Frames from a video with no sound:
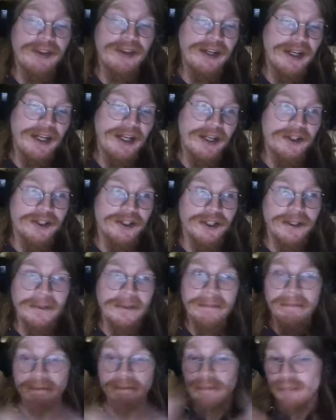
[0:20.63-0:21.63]

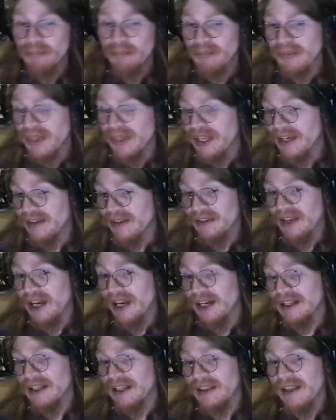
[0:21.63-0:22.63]
nation.
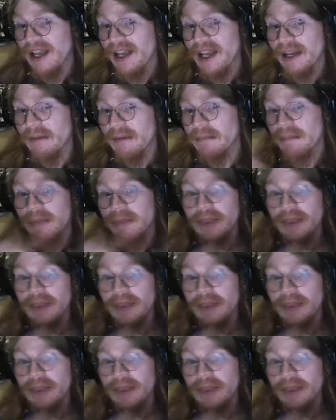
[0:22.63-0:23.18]
Exactly that.